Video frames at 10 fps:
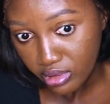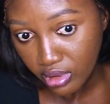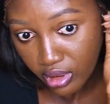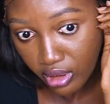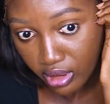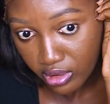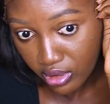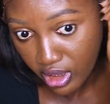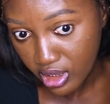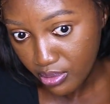Okay,
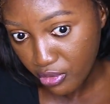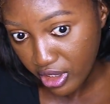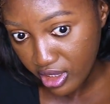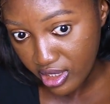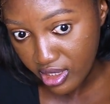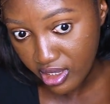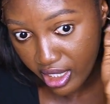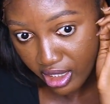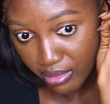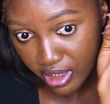so let's bring this
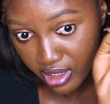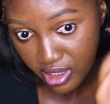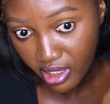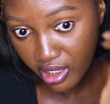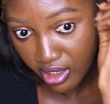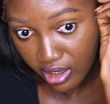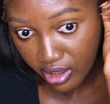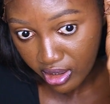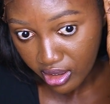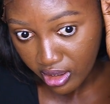side bends here.
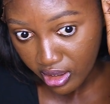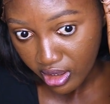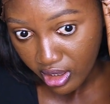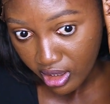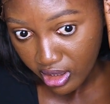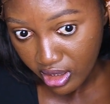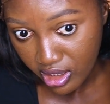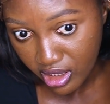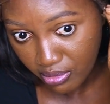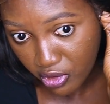
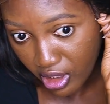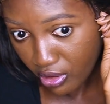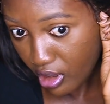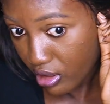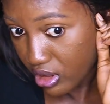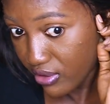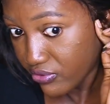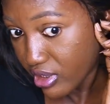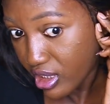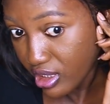This I'll
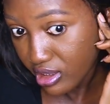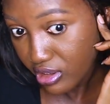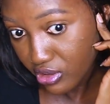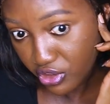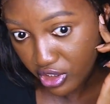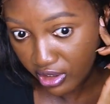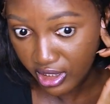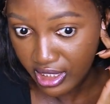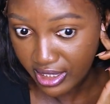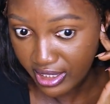definitely
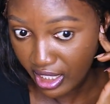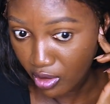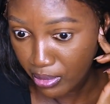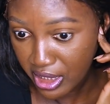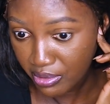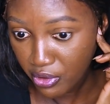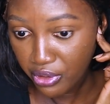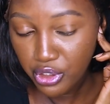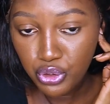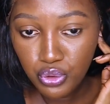gel it down, but I'm not
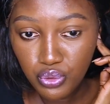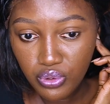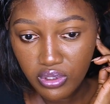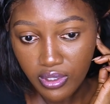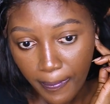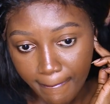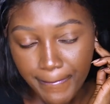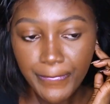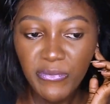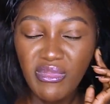going to use
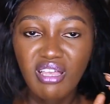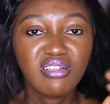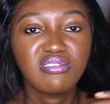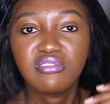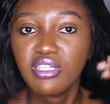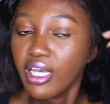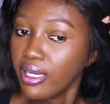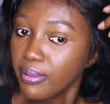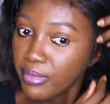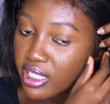
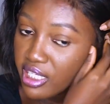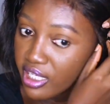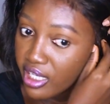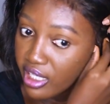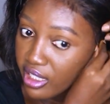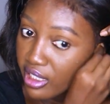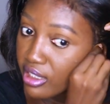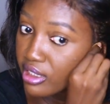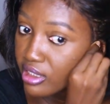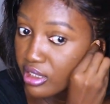any hair
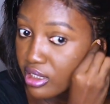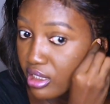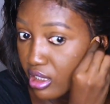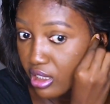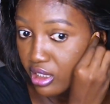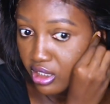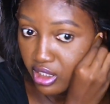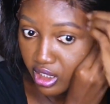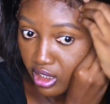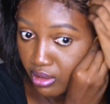
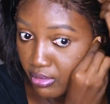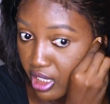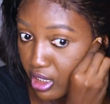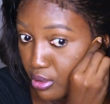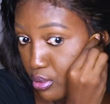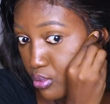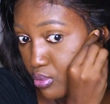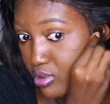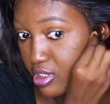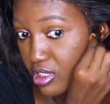glue,
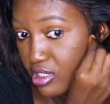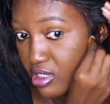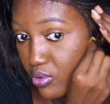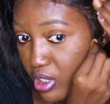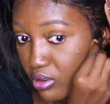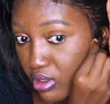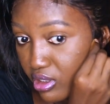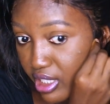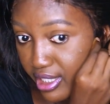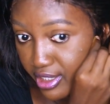just the
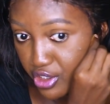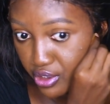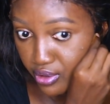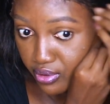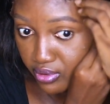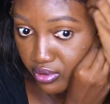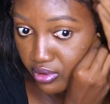regular hair gel.